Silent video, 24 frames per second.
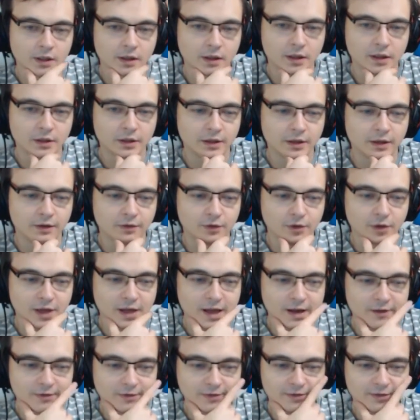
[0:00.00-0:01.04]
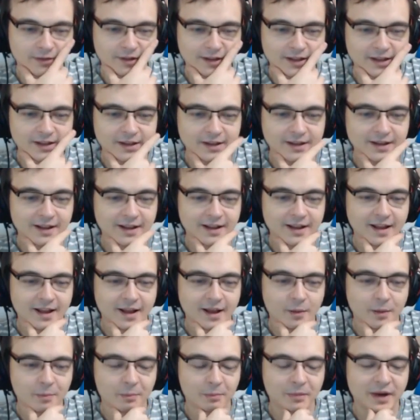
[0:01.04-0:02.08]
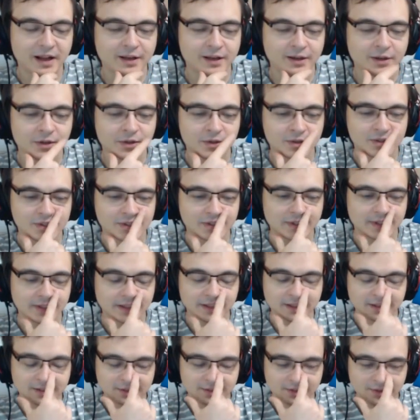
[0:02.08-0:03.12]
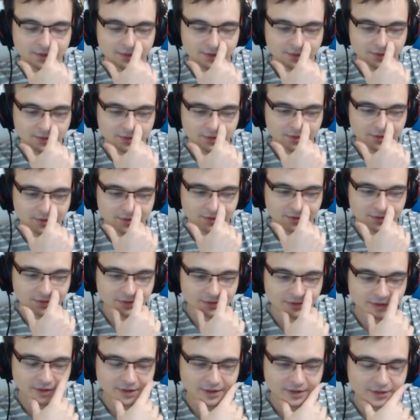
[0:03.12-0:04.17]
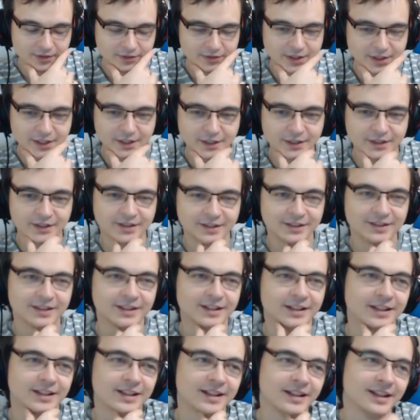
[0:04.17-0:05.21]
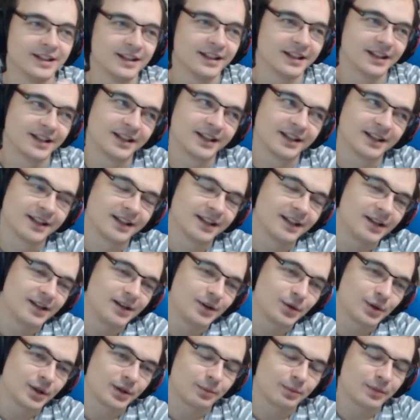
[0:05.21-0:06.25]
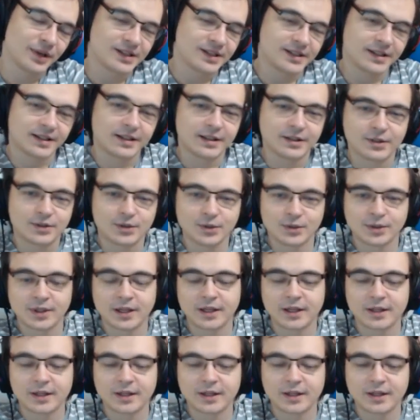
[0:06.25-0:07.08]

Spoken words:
Then if you have Malygos and Velen, you can basically 4